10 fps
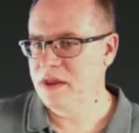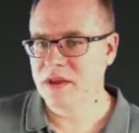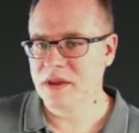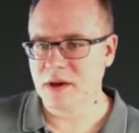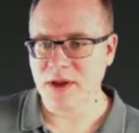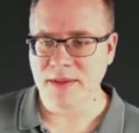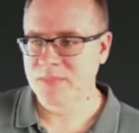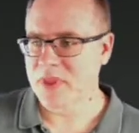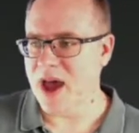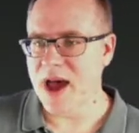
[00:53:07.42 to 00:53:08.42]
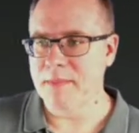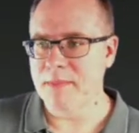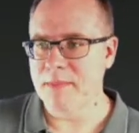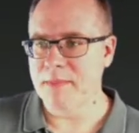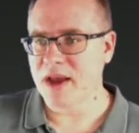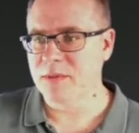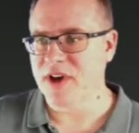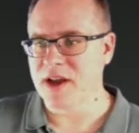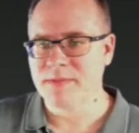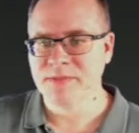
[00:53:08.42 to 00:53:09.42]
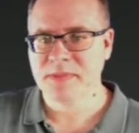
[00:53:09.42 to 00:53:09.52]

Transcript: Okay, I'm going to move on.